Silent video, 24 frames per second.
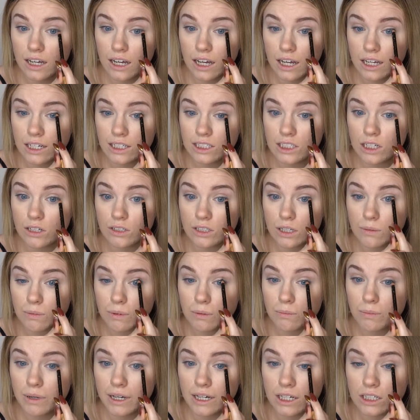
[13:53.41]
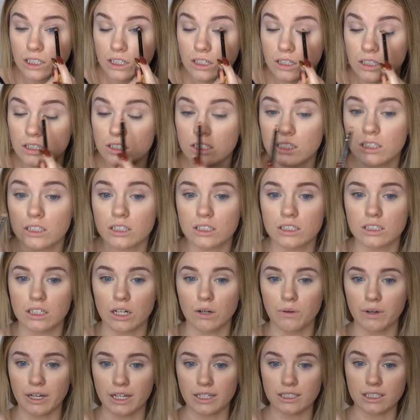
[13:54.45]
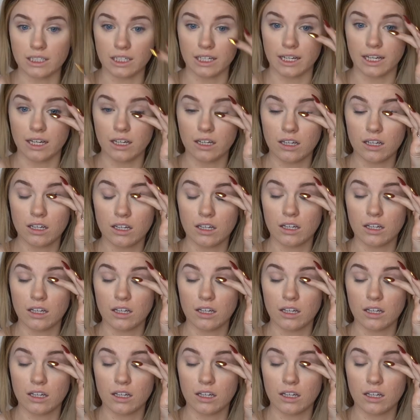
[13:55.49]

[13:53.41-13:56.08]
It shows up in pictures so easily.